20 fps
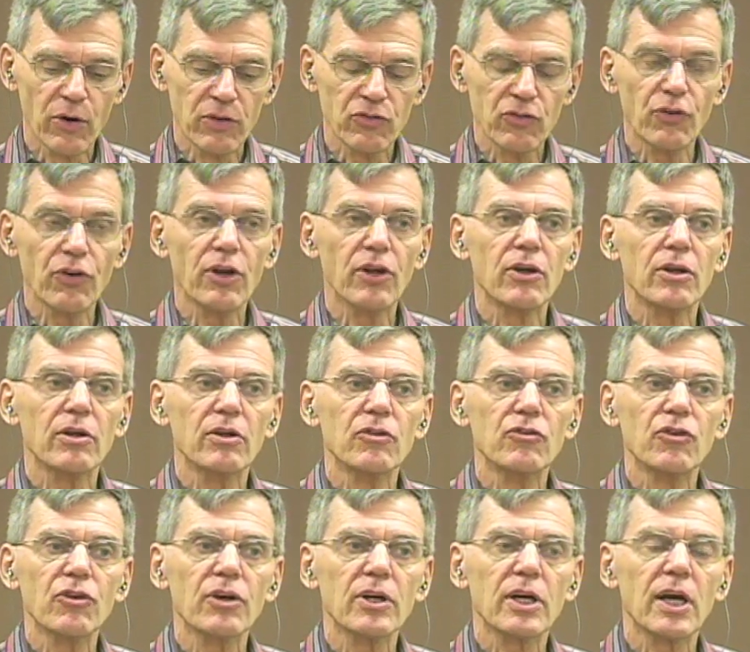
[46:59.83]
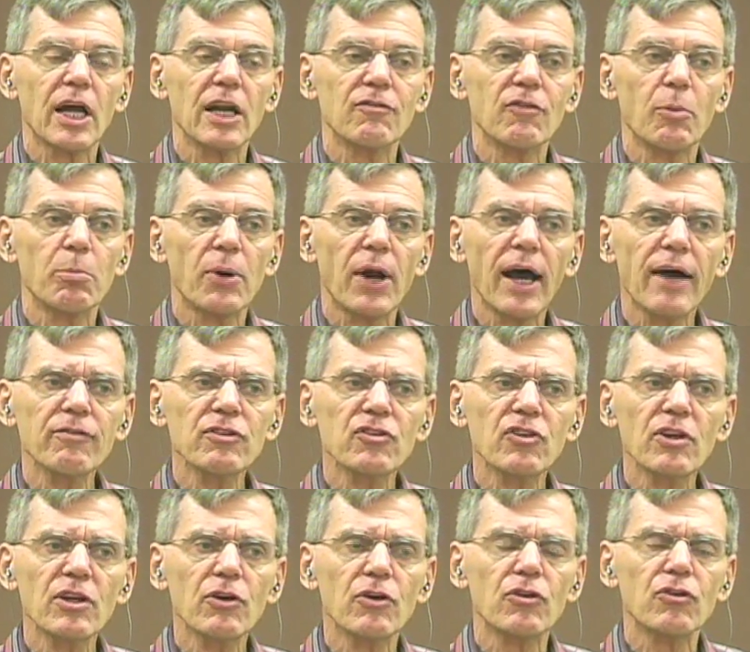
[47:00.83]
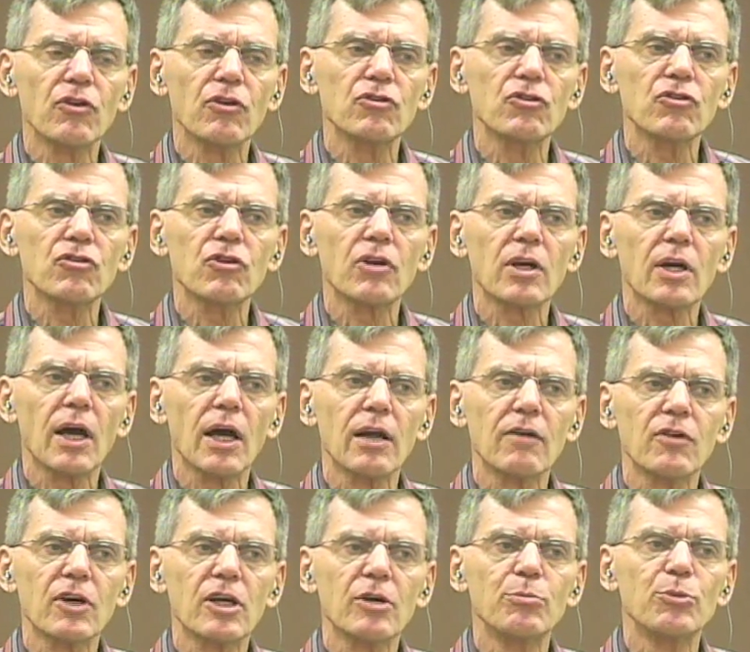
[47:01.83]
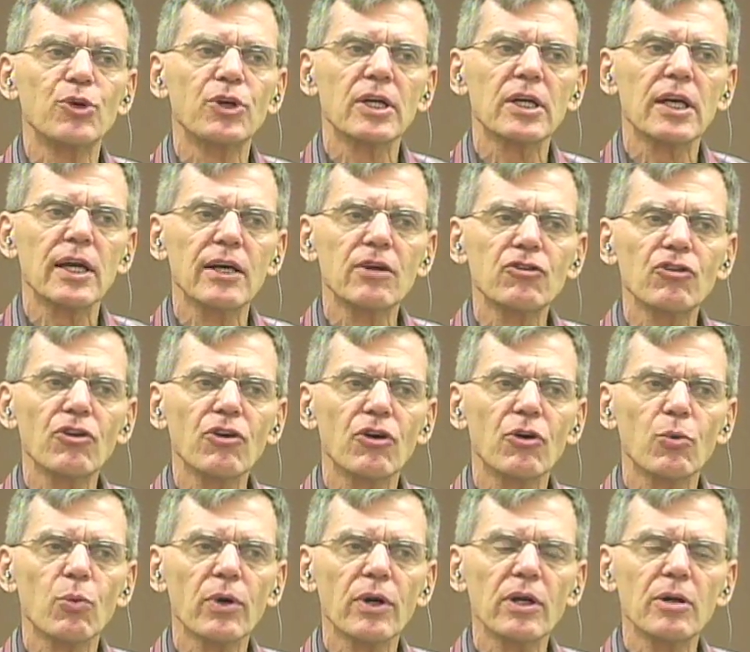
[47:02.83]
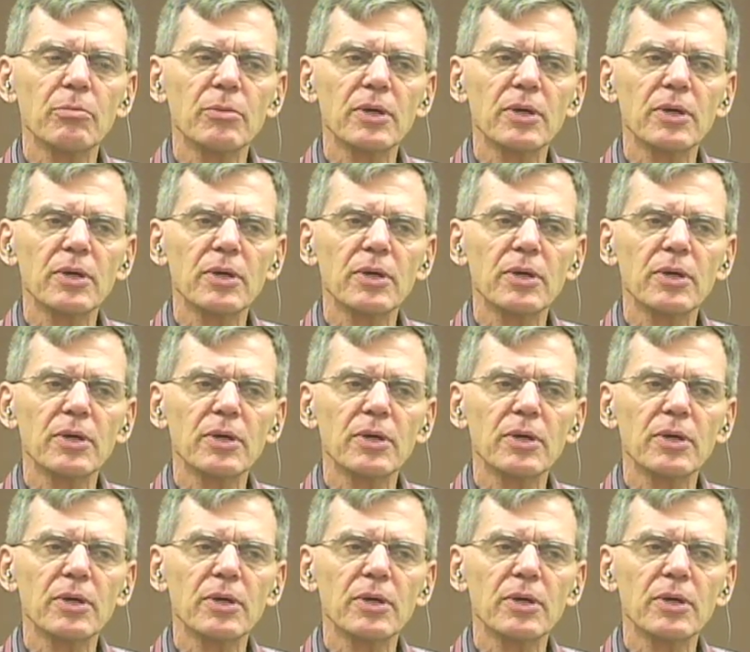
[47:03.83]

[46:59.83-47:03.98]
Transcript: is there a kind of a prophecy, or is it just a kind of a communication, or what do you